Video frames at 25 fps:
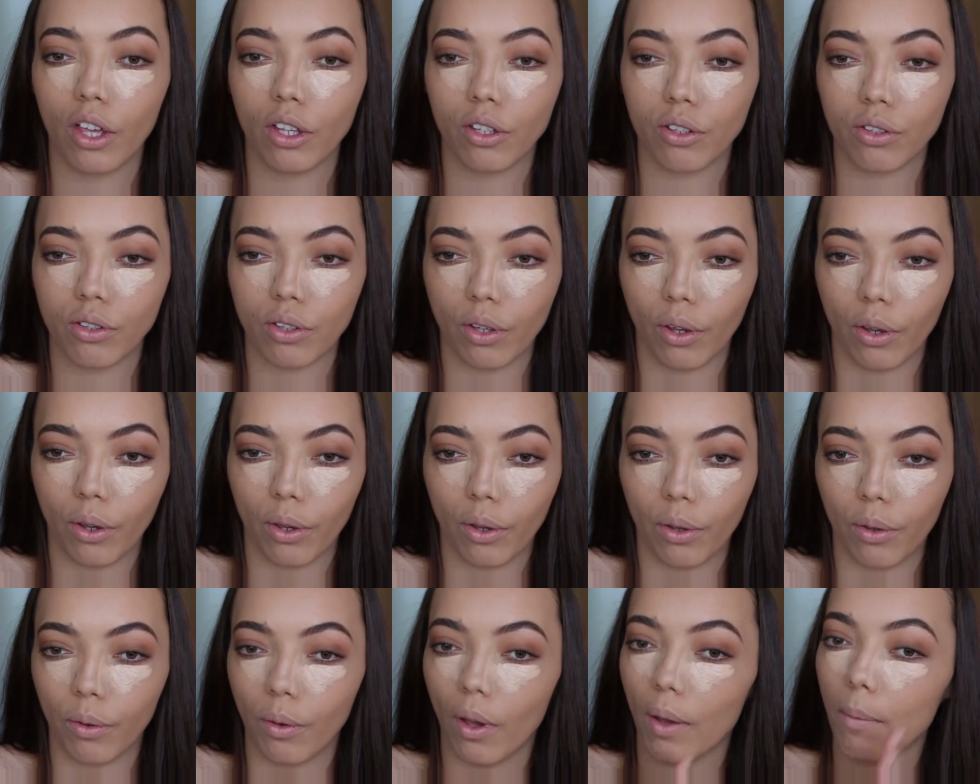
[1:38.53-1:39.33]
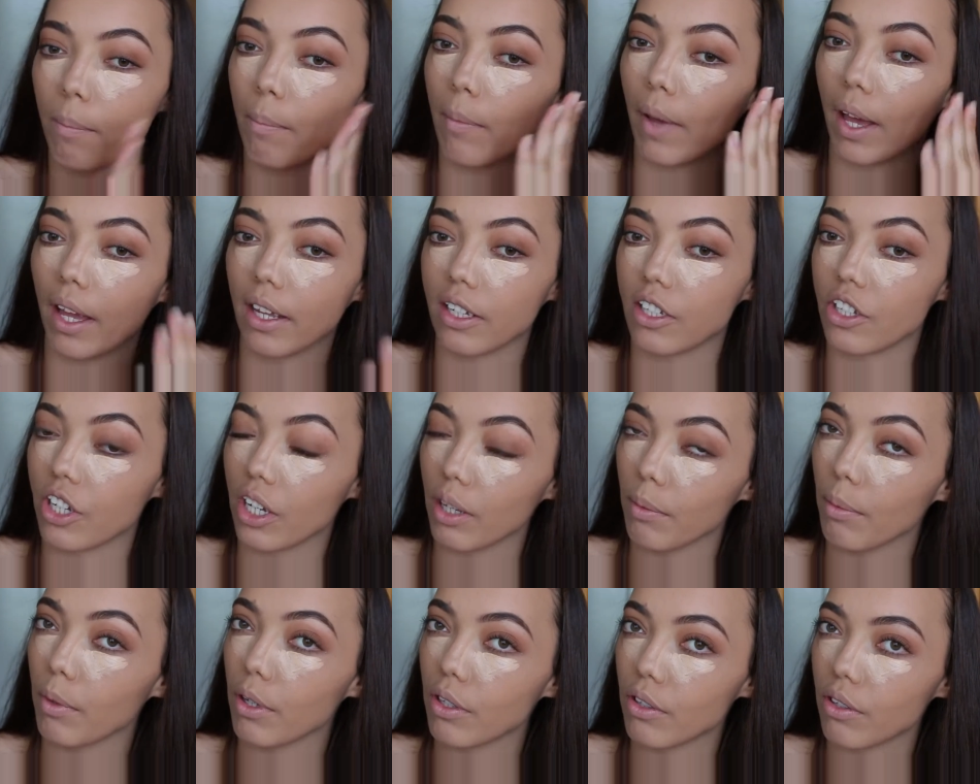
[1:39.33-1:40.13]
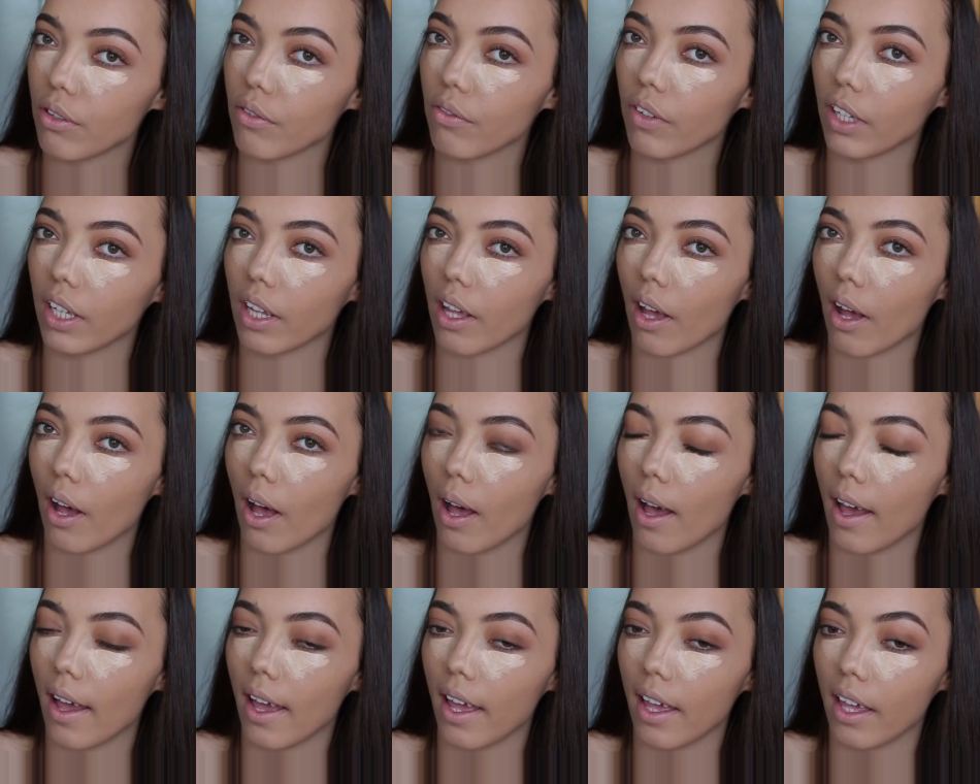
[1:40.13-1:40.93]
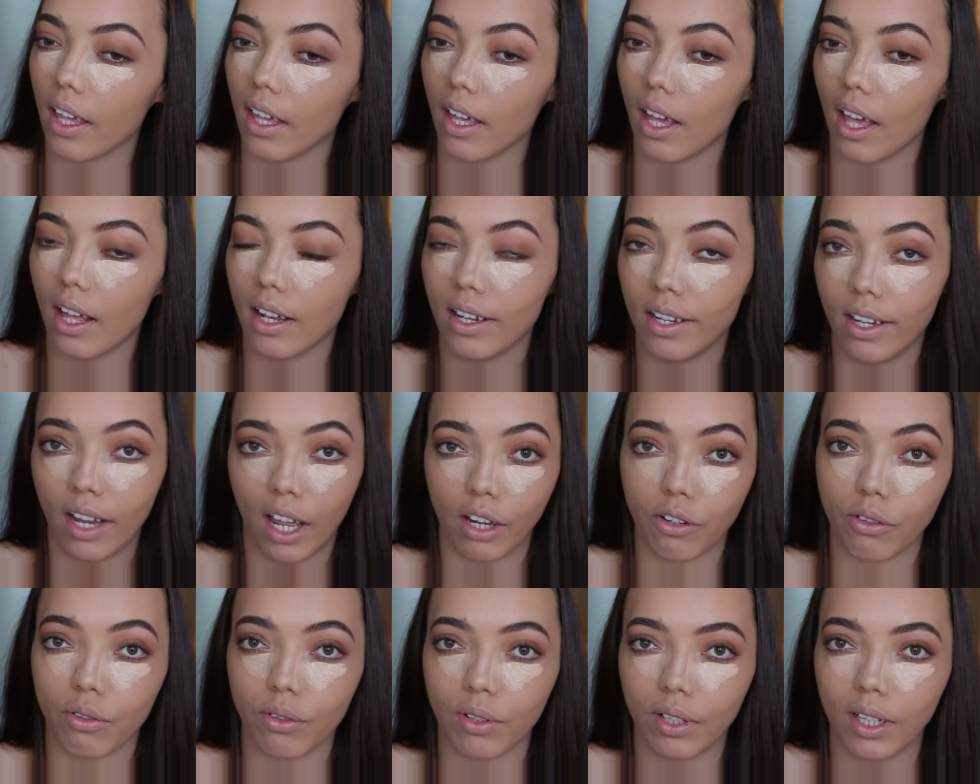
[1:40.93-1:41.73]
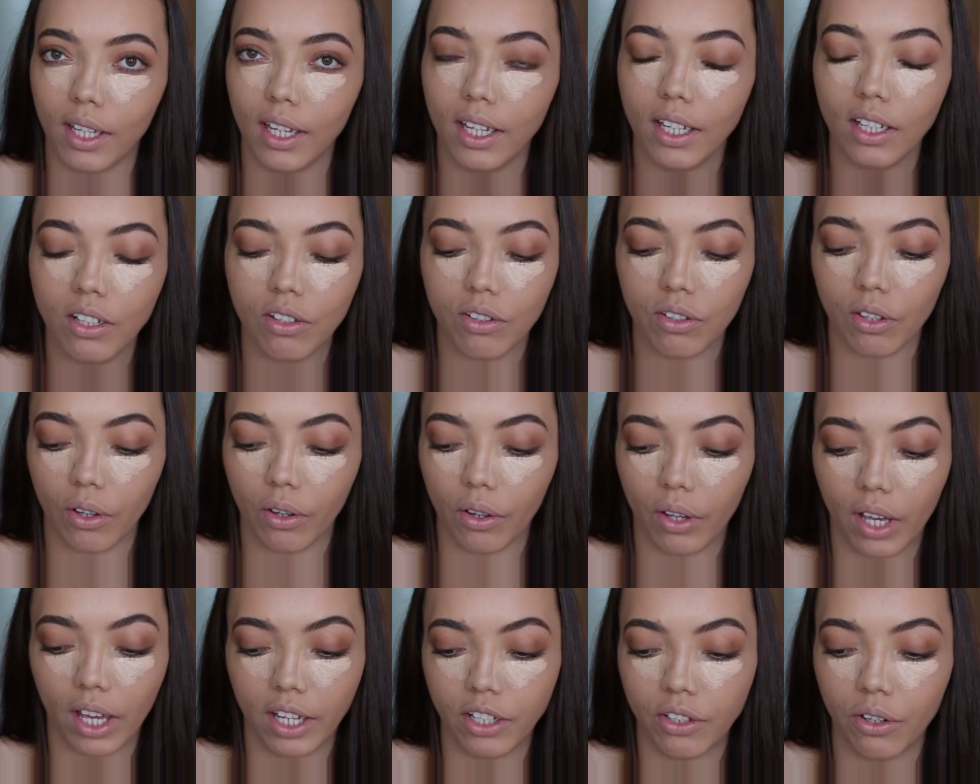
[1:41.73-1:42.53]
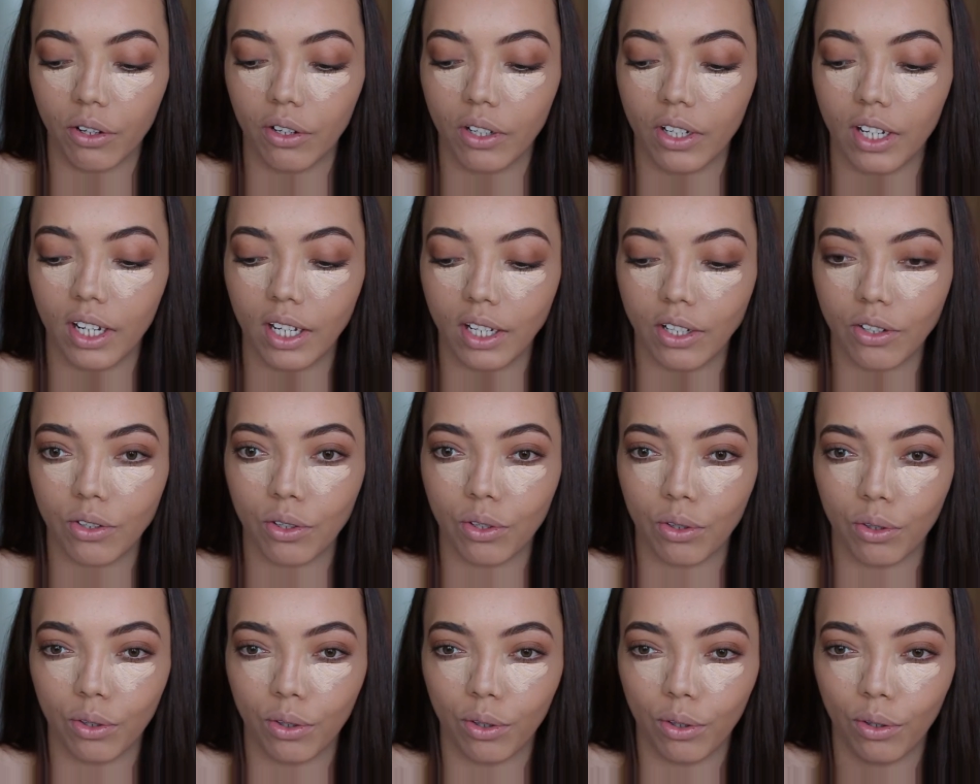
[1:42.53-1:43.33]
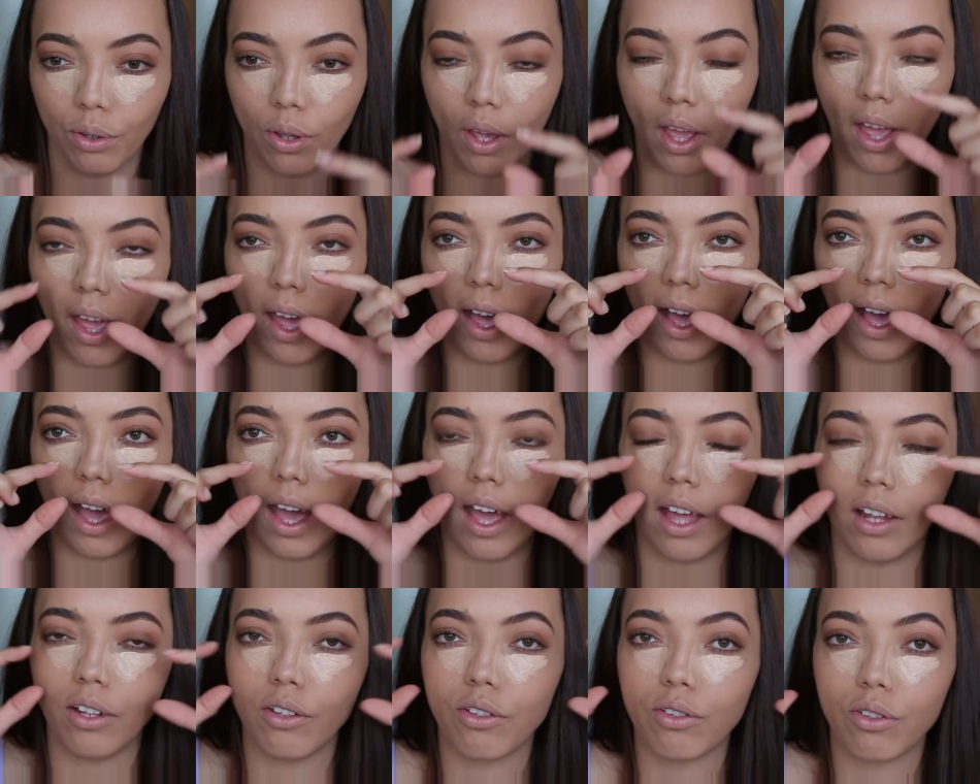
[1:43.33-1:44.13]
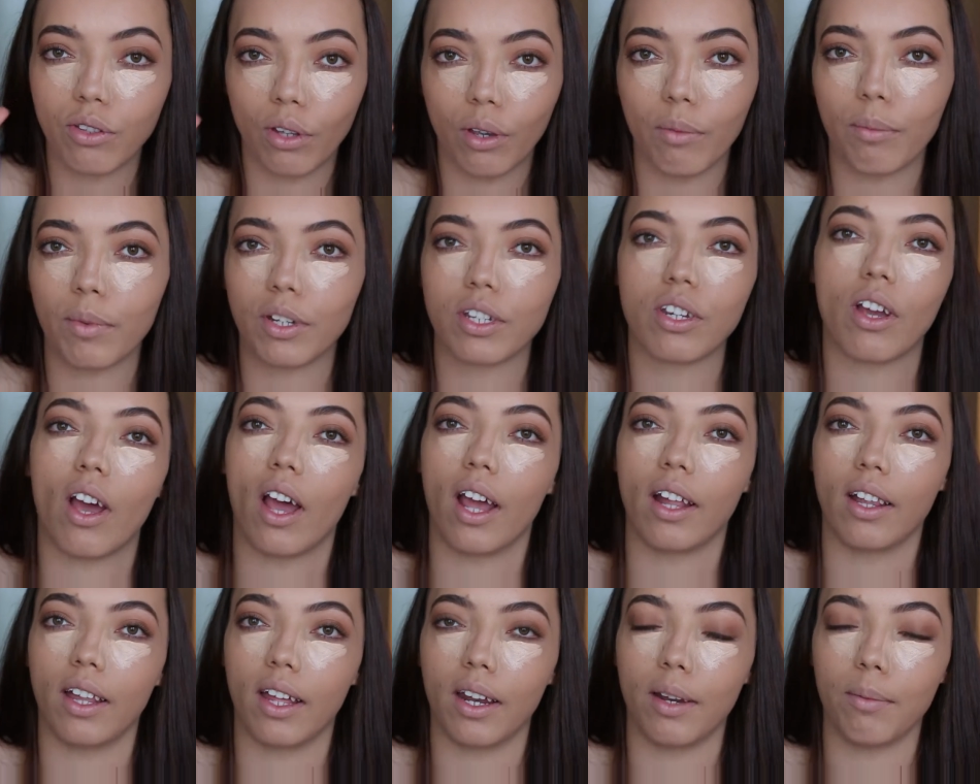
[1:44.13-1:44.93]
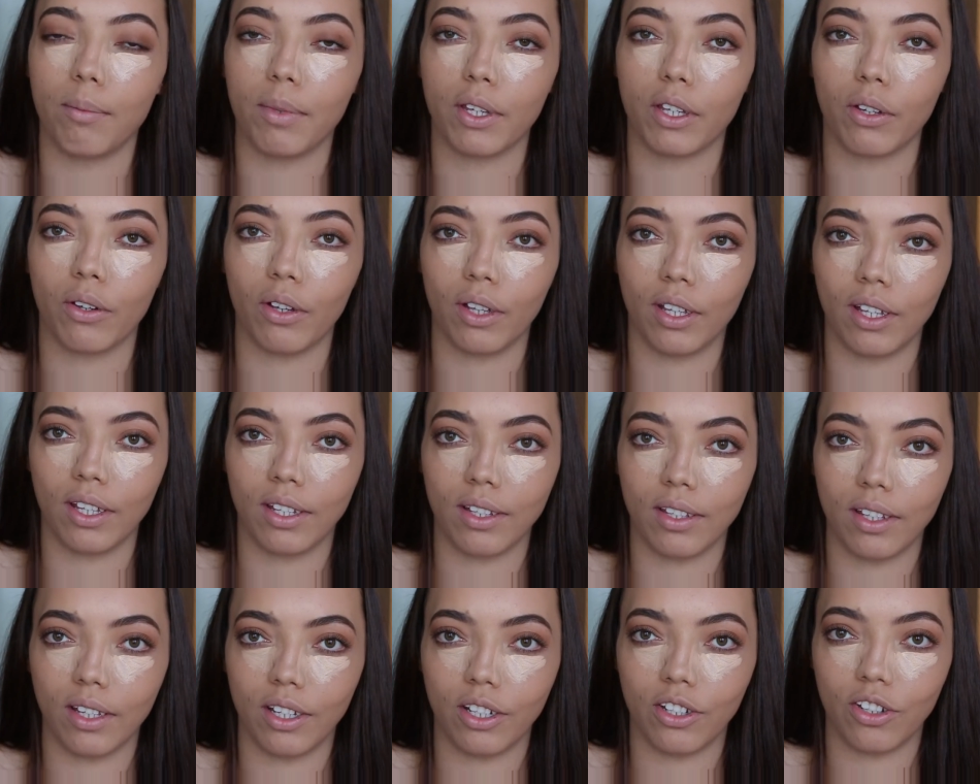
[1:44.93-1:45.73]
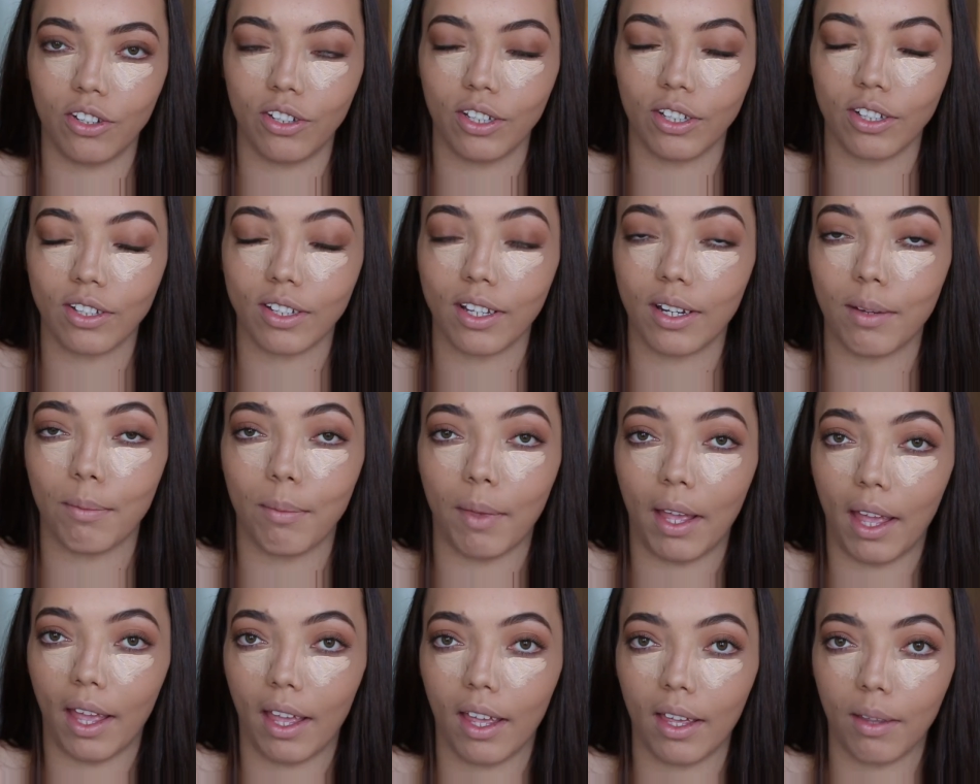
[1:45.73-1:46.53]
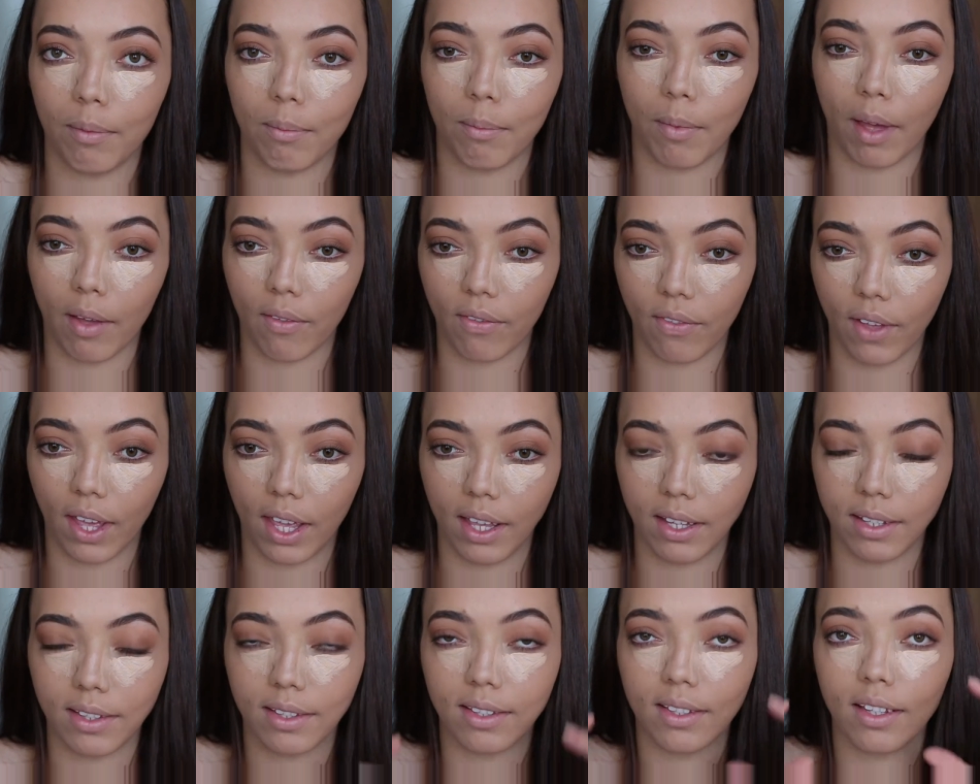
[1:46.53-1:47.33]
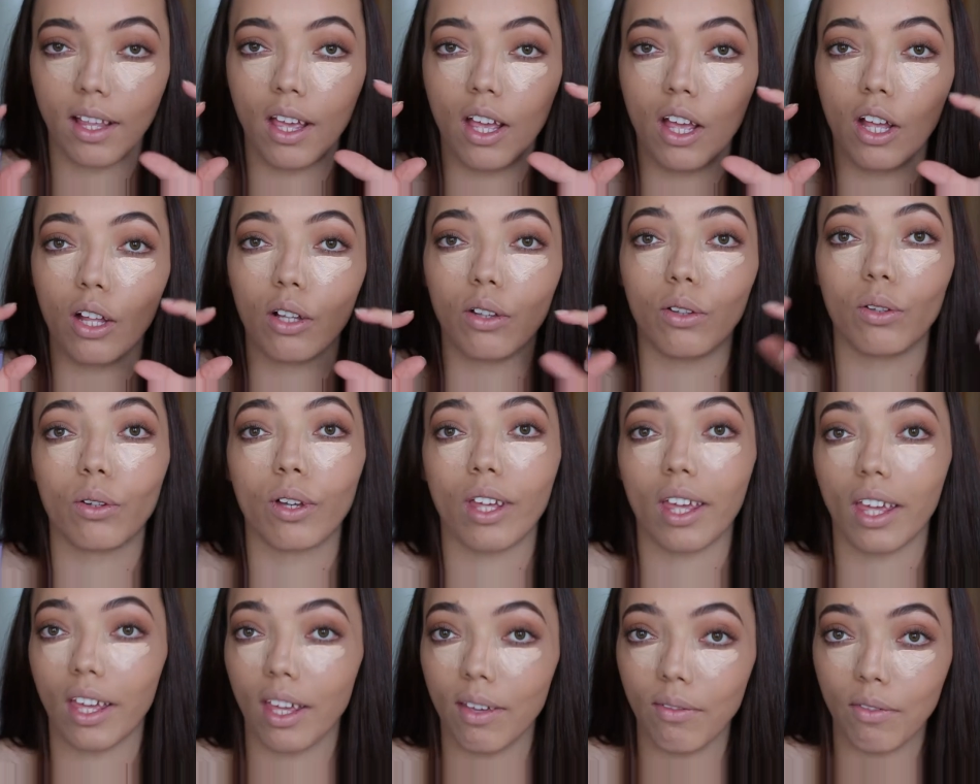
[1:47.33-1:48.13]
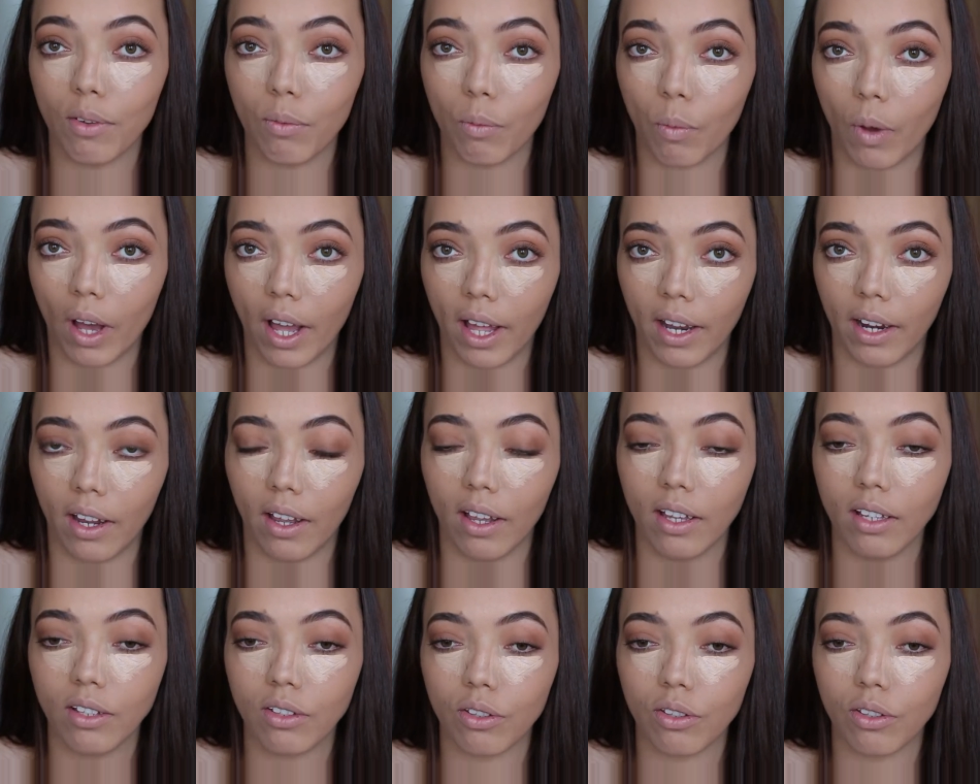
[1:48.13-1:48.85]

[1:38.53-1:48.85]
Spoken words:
so my cheekbones are really high naturally, so I don't need to add so much highlighter because it's just going to make my face look even wider.